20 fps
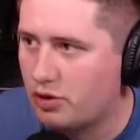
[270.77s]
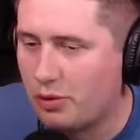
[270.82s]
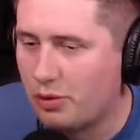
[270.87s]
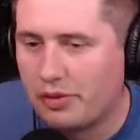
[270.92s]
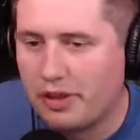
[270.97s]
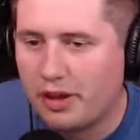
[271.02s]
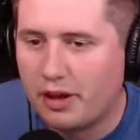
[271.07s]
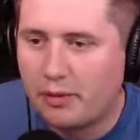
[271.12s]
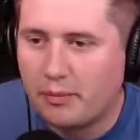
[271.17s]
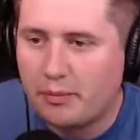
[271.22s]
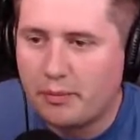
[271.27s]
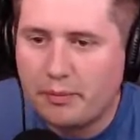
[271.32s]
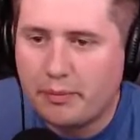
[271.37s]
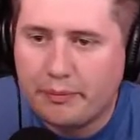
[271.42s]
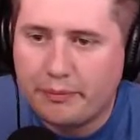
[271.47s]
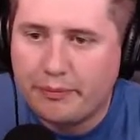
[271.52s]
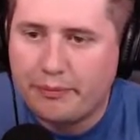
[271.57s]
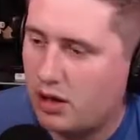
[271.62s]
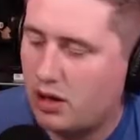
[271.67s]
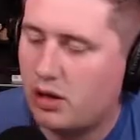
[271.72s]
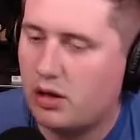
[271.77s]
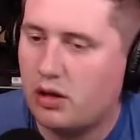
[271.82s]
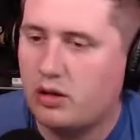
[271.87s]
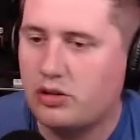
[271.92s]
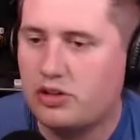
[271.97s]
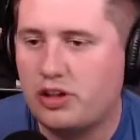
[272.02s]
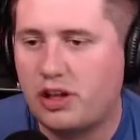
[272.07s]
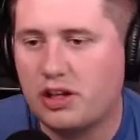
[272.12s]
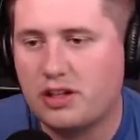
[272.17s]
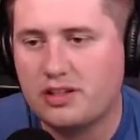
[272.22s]
go with that.
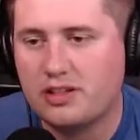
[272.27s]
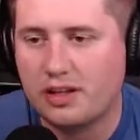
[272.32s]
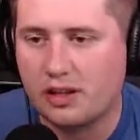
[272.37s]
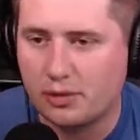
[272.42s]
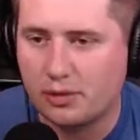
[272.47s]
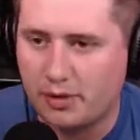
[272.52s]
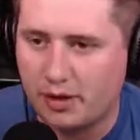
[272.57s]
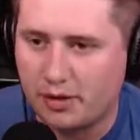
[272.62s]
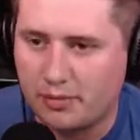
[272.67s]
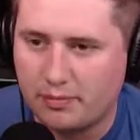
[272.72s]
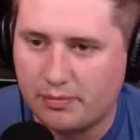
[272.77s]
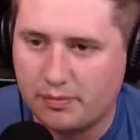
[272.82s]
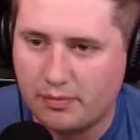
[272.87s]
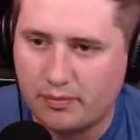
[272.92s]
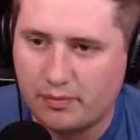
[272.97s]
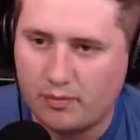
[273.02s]
She got a Celebi.